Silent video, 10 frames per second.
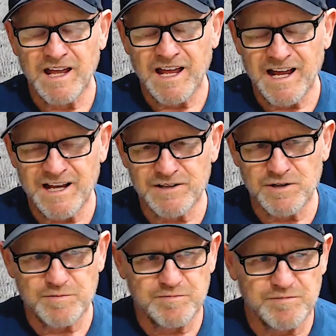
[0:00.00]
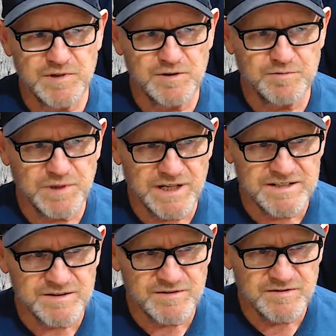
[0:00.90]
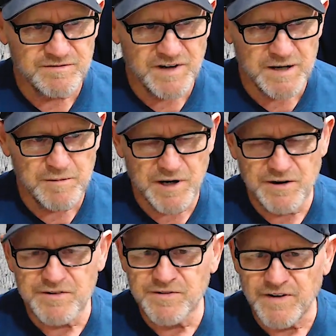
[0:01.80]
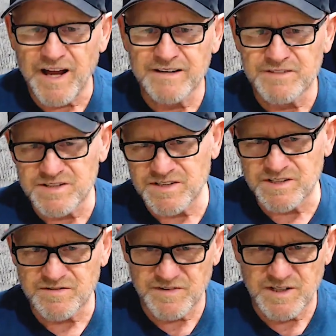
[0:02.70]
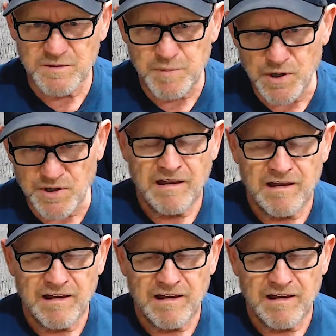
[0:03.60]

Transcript: and you place the vibrators 5 to 6 feet apart.